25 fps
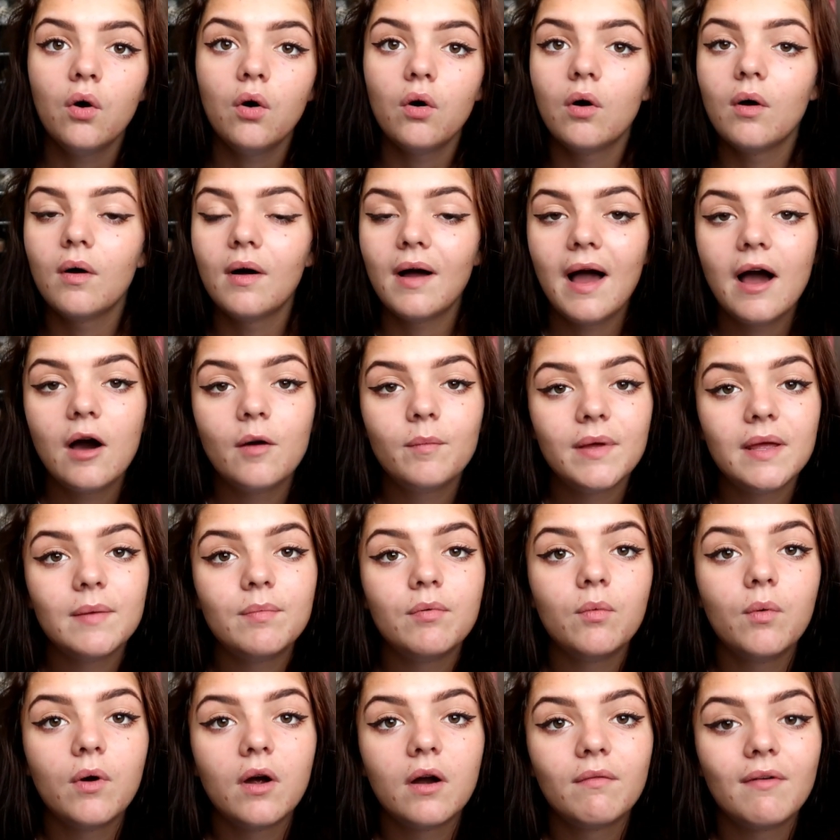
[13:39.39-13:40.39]
or how
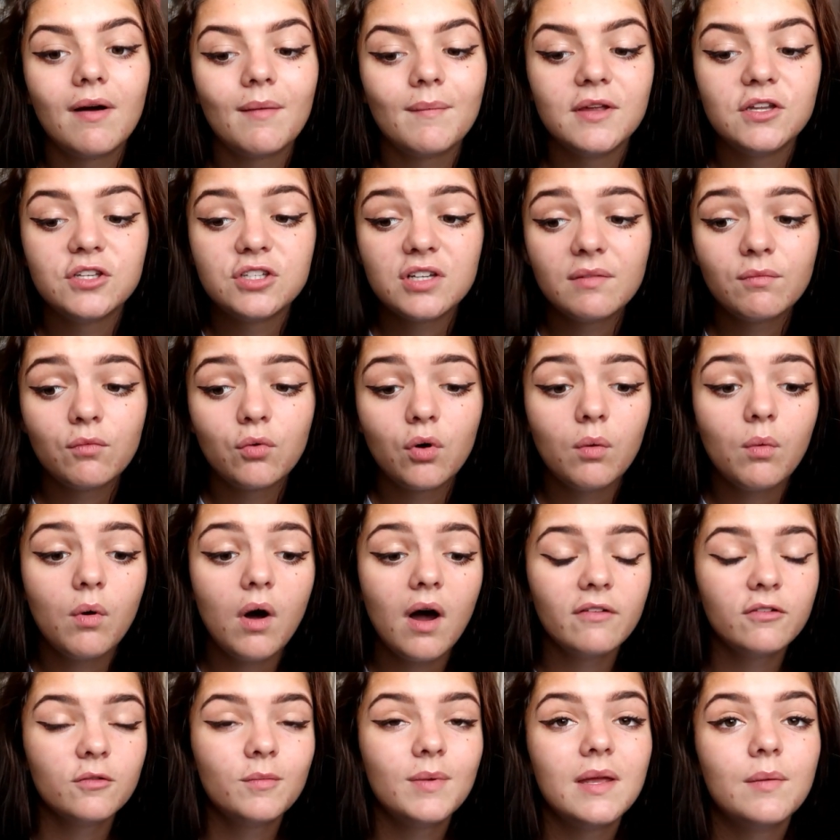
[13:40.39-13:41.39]
people were around me in general, or
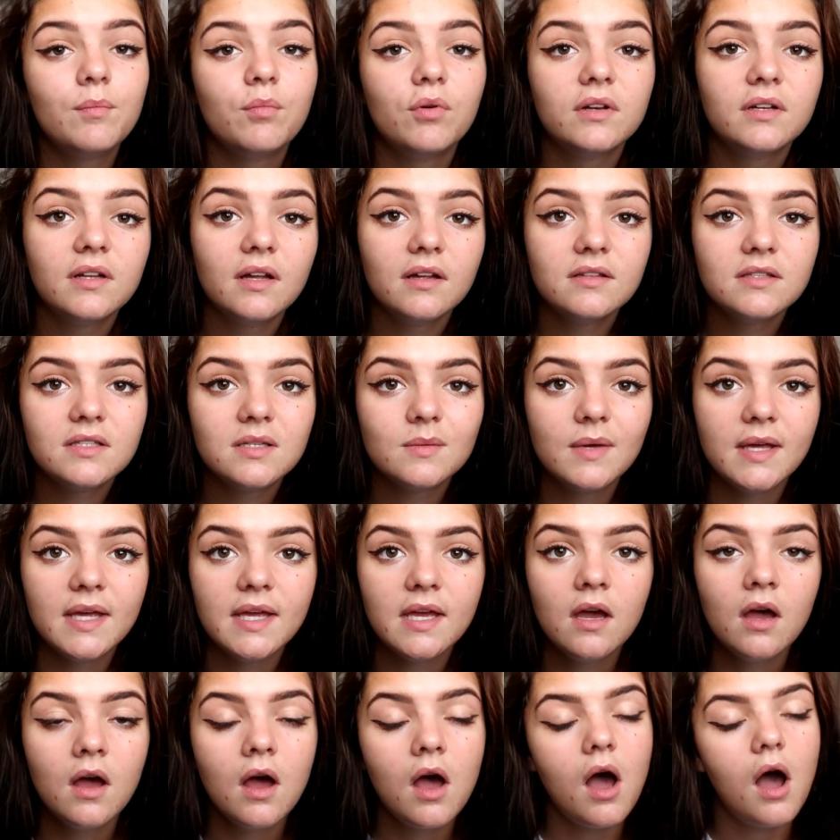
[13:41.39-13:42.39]
what other people had done to me.